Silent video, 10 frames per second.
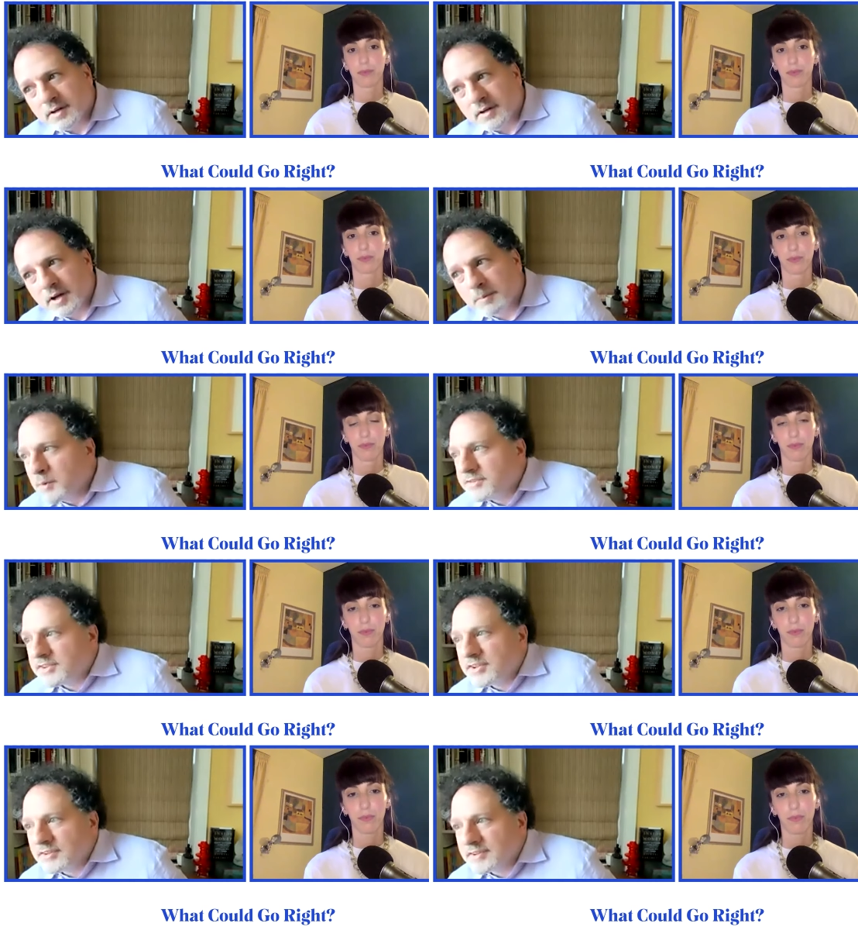Speaker 1: I'm always
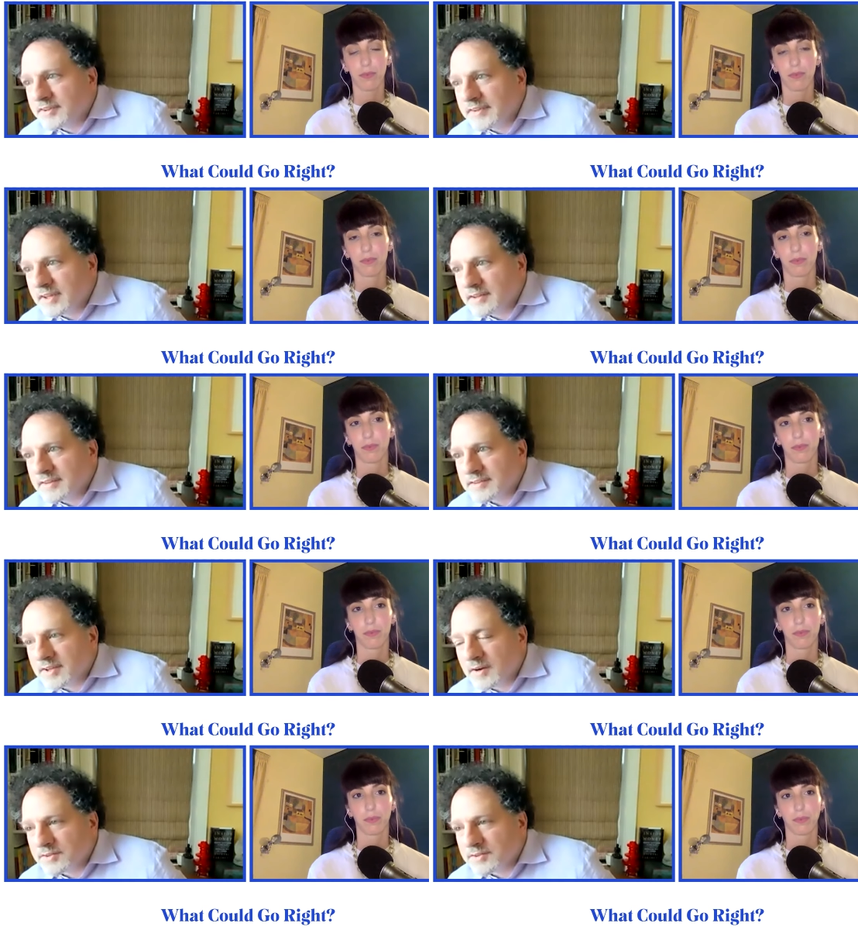curious at the end of these
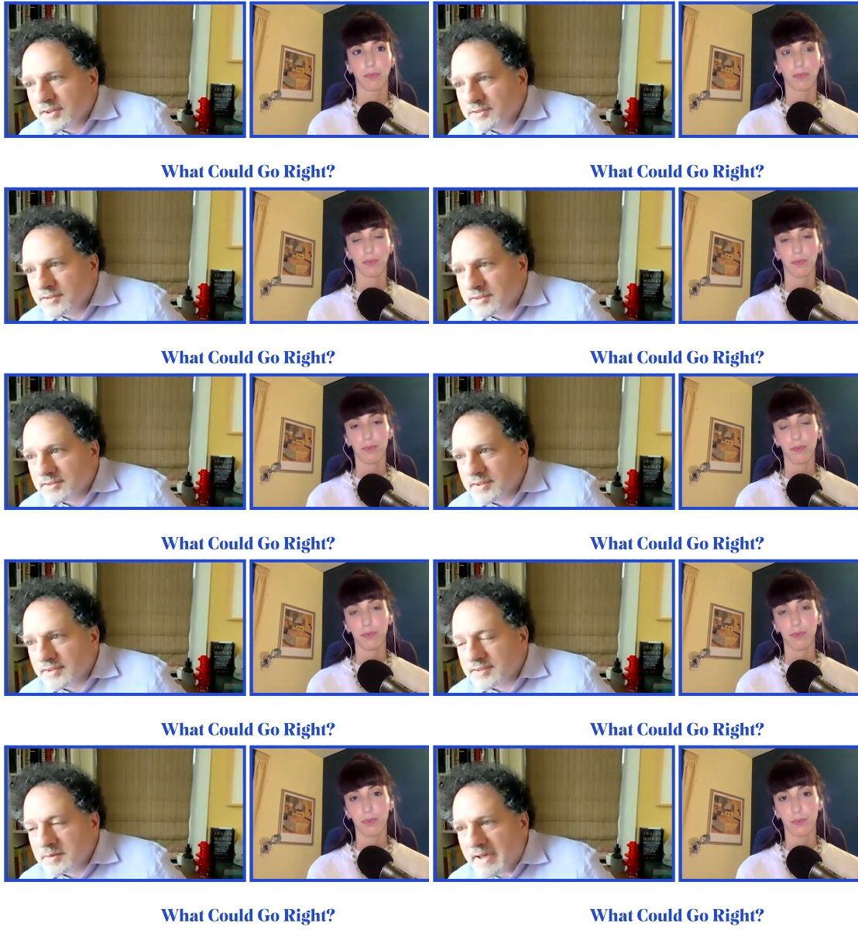conversations, as
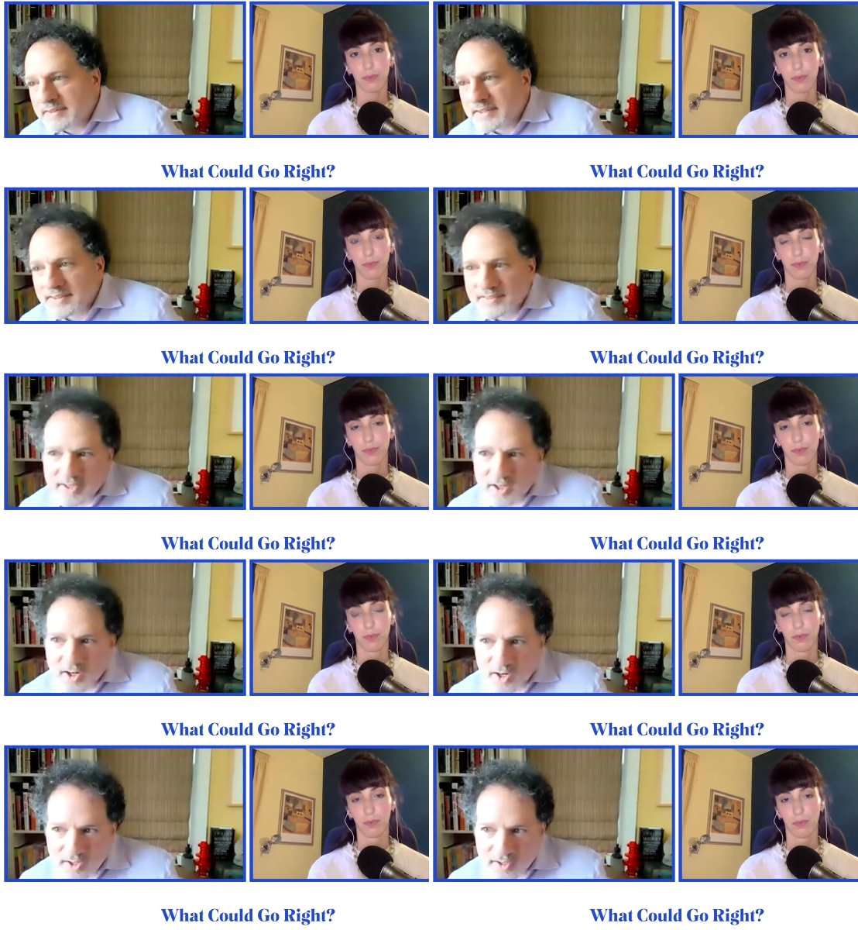compelling as they
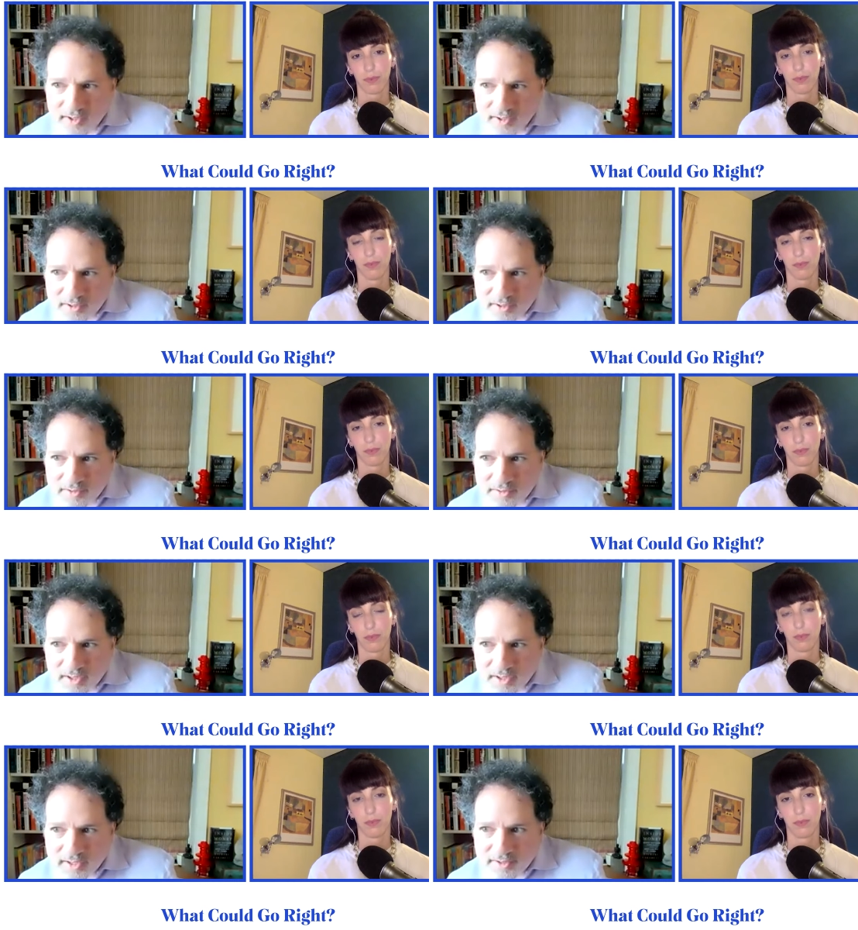are,
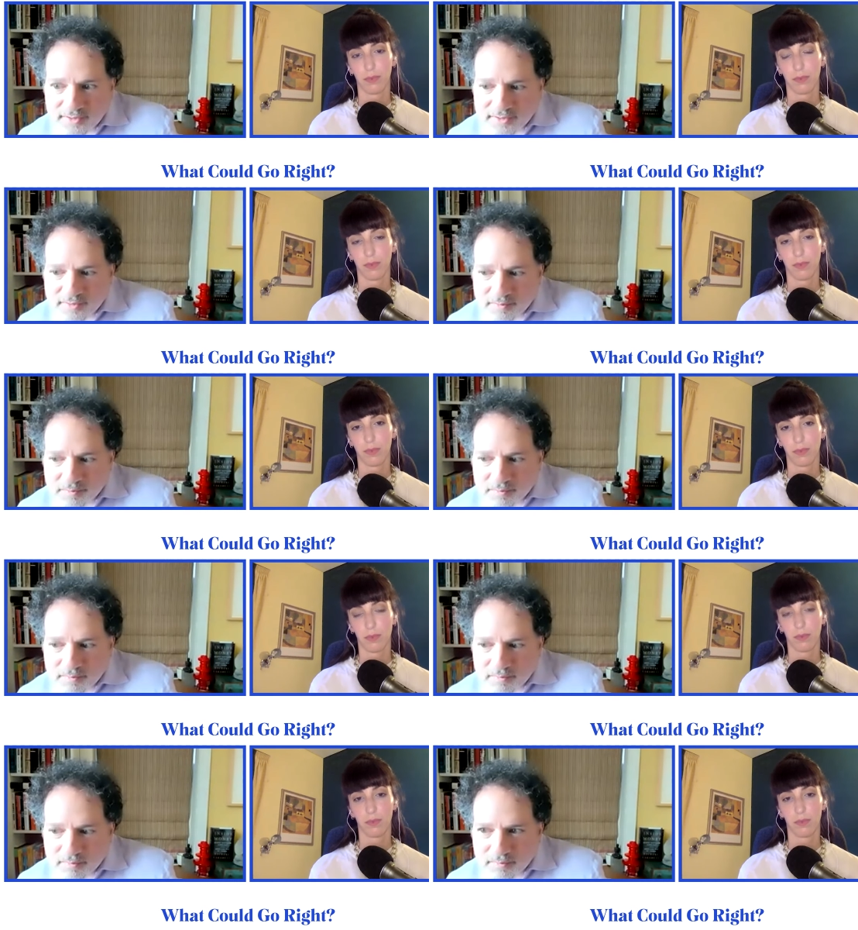and as
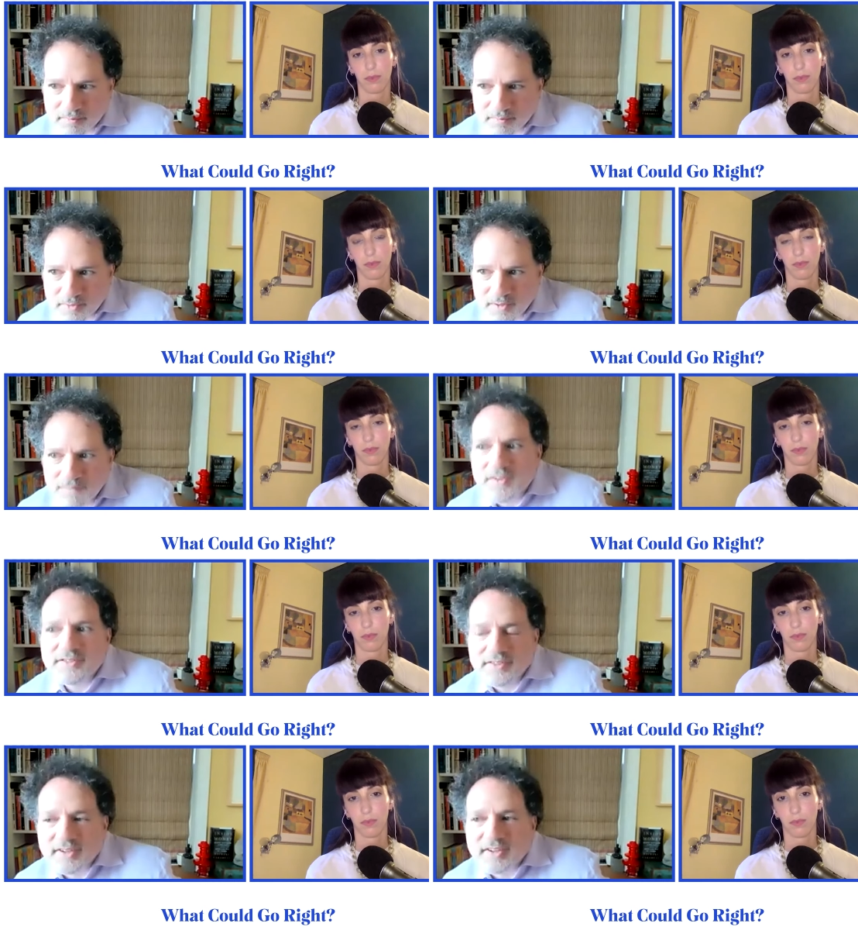
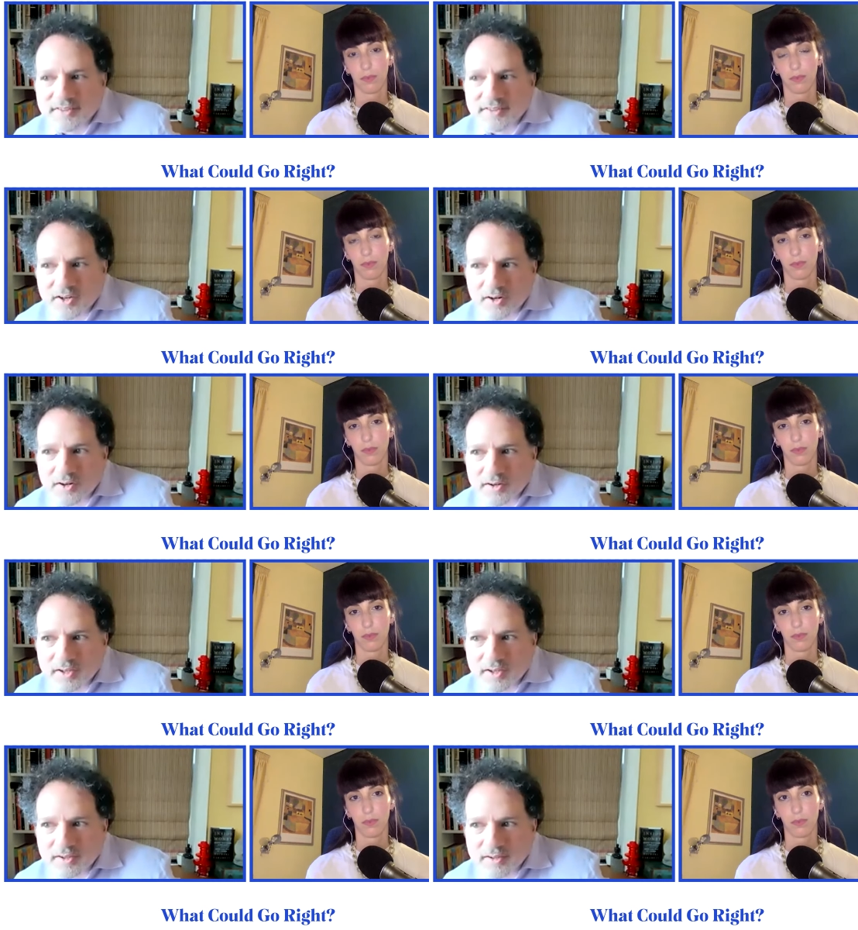convincing as they are,
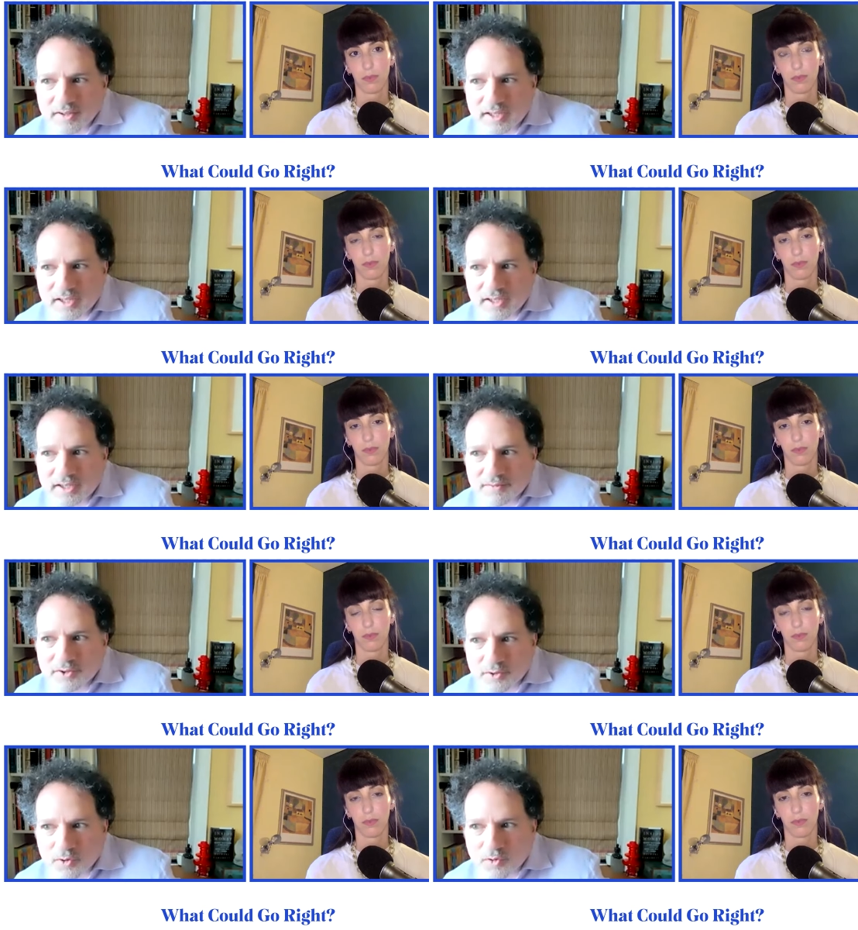if
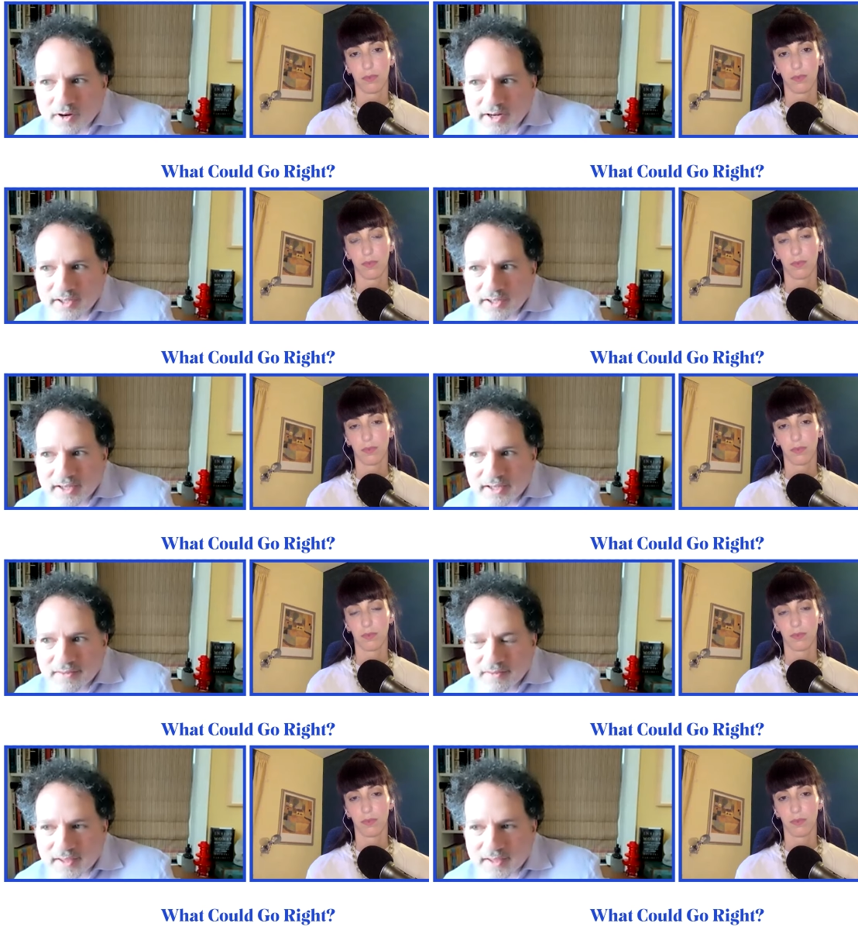you're already
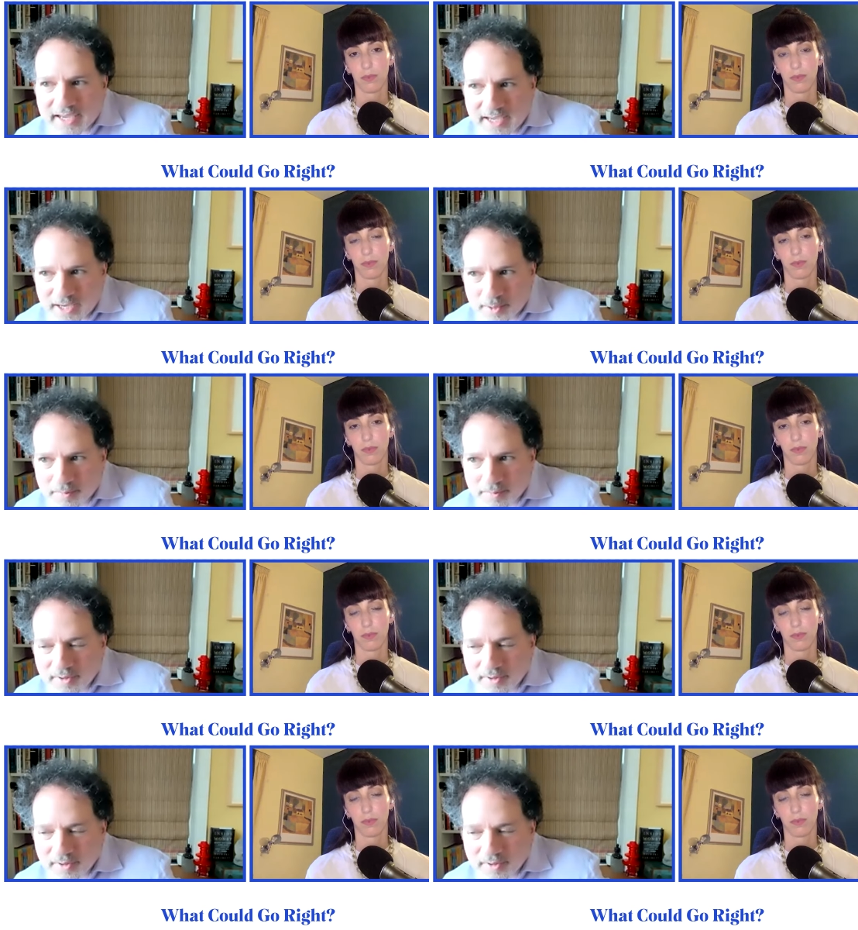in the camp,